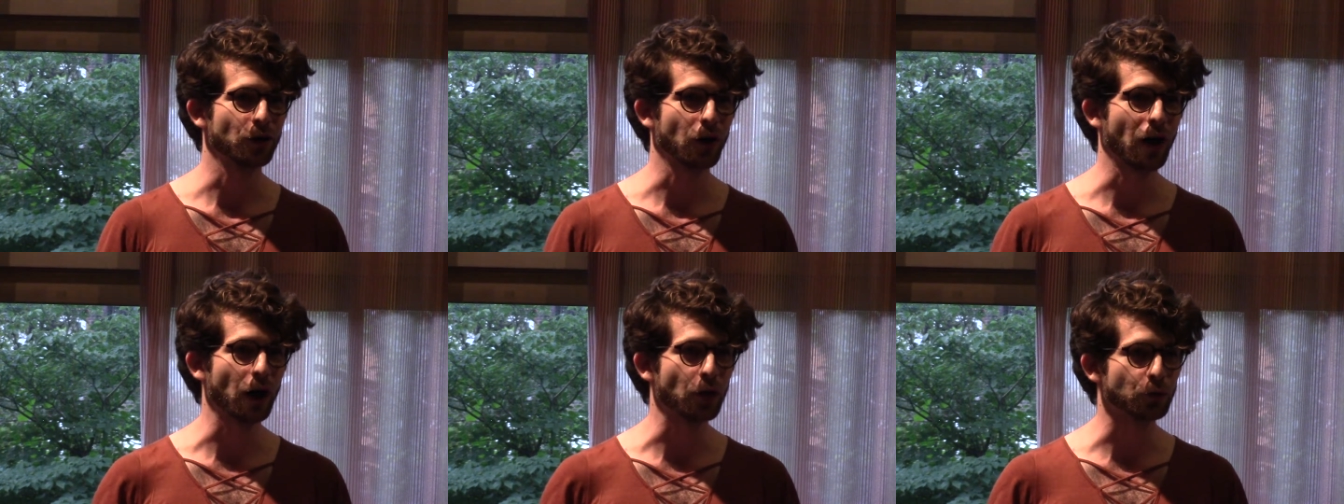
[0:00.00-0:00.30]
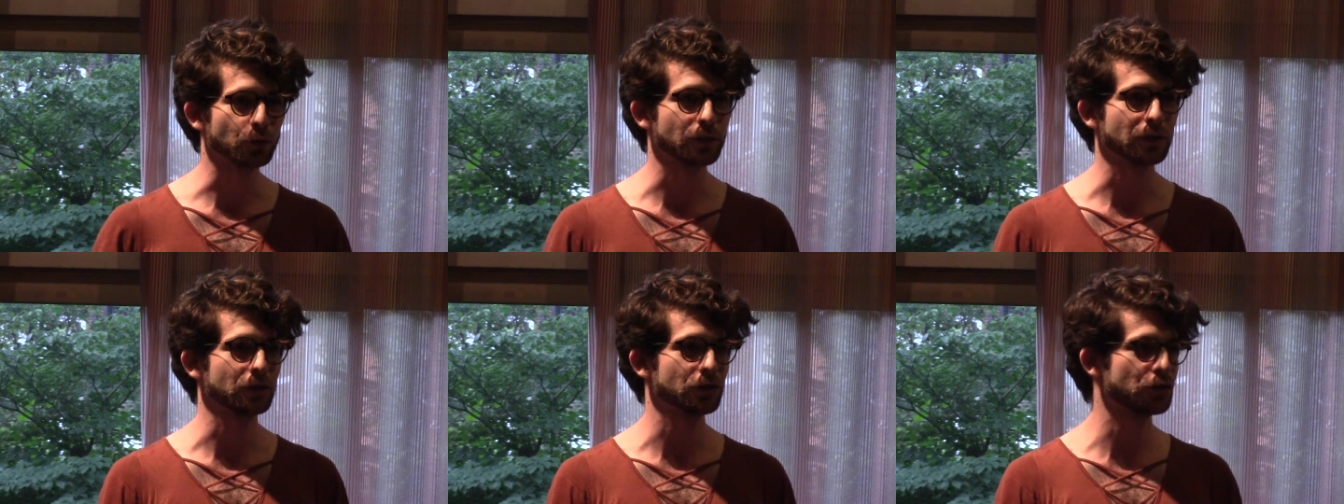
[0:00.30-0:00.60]

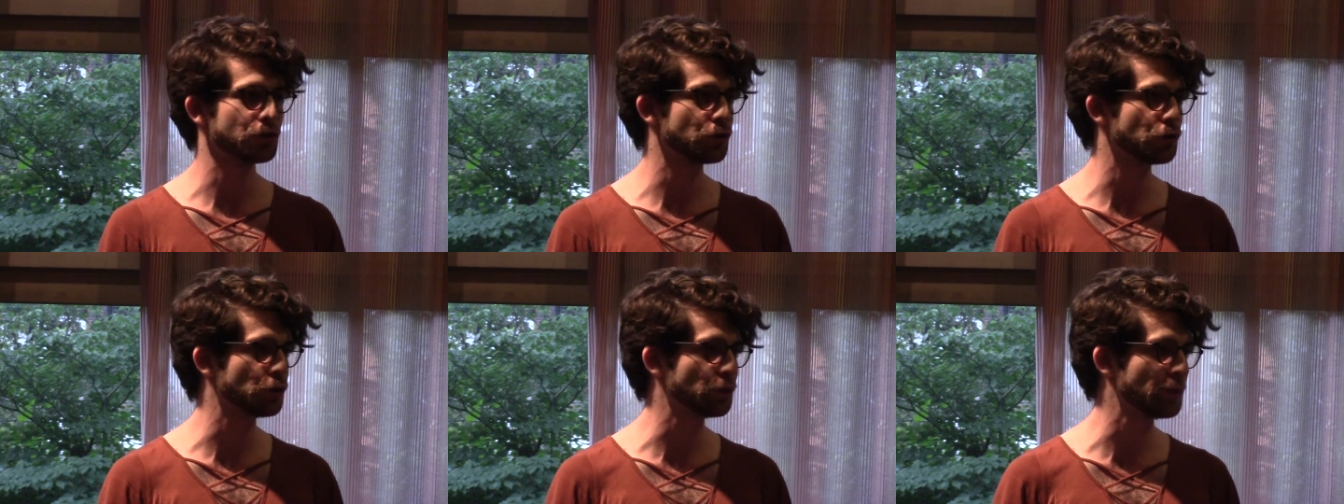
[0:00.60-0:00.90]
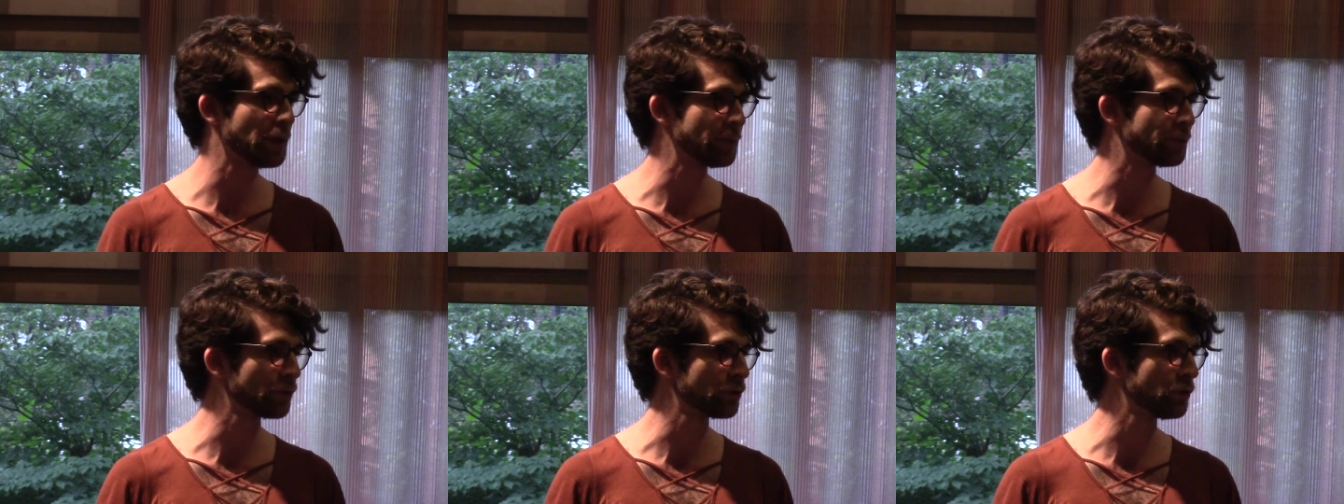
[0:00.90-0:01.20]
outreach to
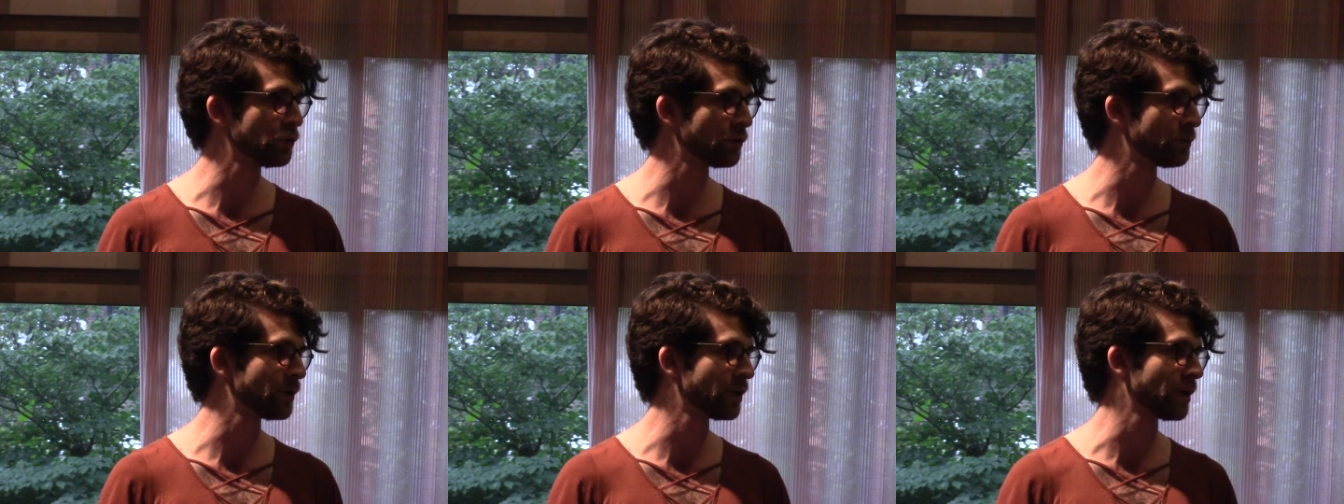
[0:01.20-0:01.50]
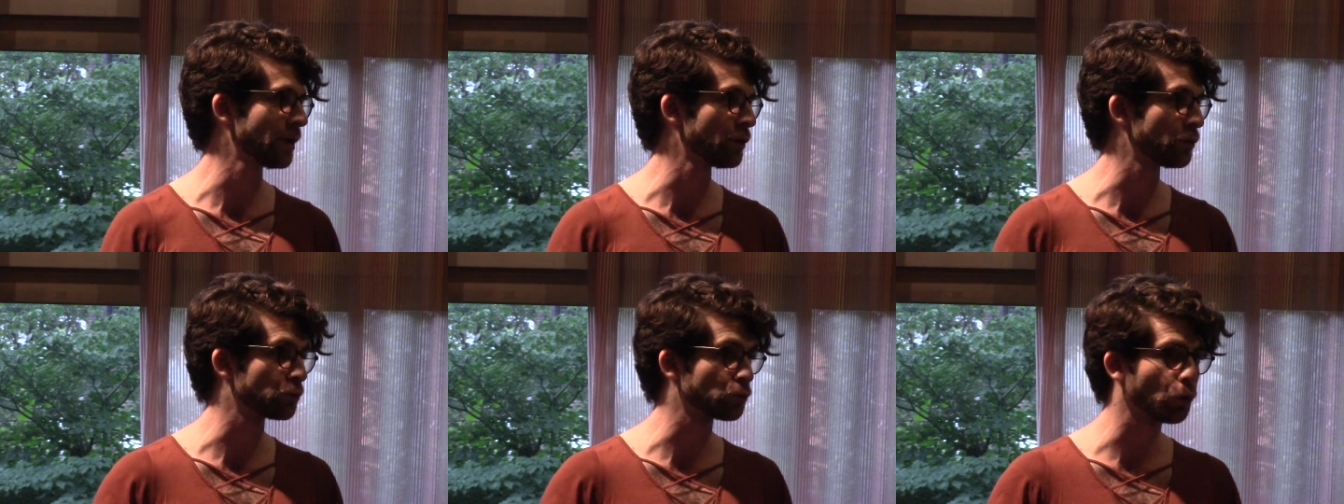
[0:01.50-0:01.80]
people who've
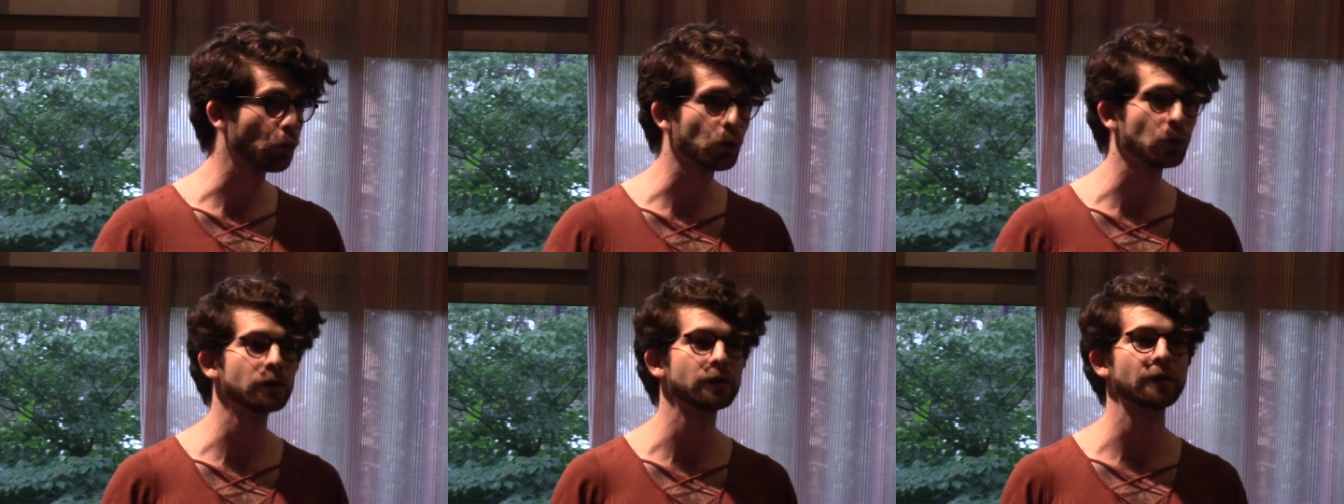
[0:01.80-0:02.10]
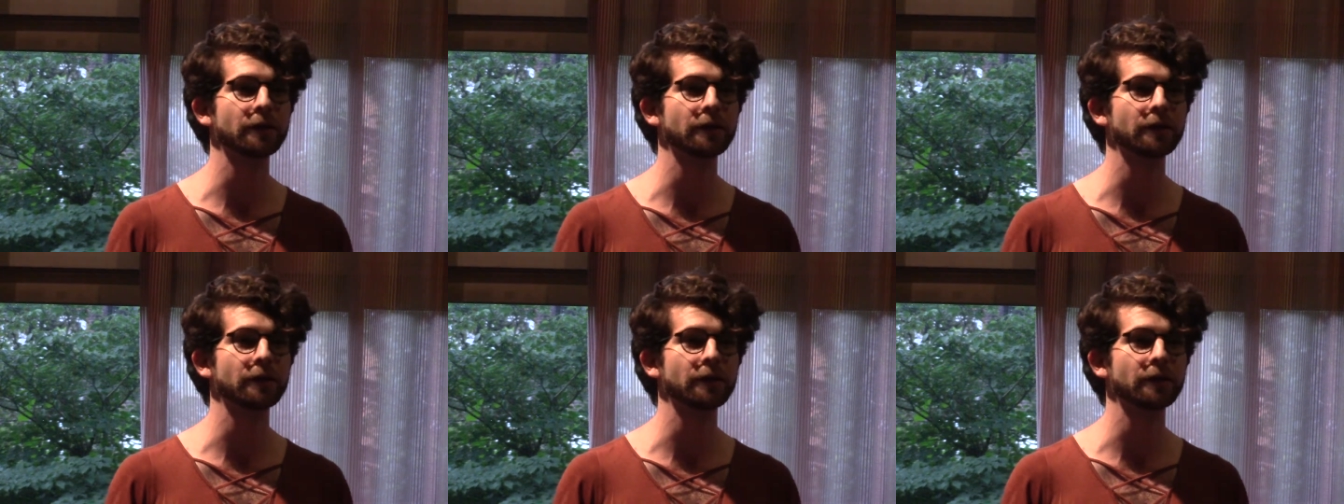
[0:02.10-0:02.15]
been enrolled